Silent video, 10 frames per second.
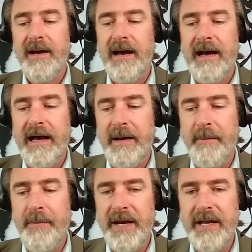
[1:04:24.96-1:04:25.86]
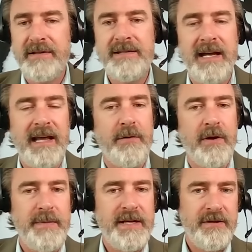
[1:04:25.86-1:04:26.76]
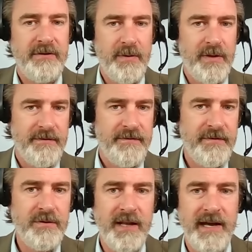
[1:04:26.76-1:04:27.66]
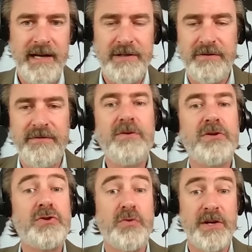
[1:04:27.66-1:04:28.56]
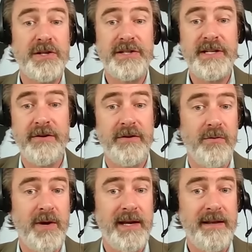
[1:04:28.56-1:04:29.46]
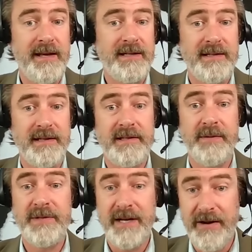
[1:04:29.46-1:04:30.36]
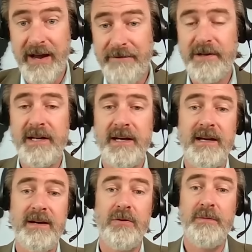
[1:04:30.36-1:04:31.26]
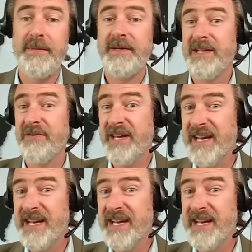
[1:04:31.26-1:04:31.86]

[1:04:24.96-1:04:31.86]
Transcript: Uh, but it's not like we're going to be dealing with food lines or food shortages here in the way that uh, Sub-Saharan Africa or maybe South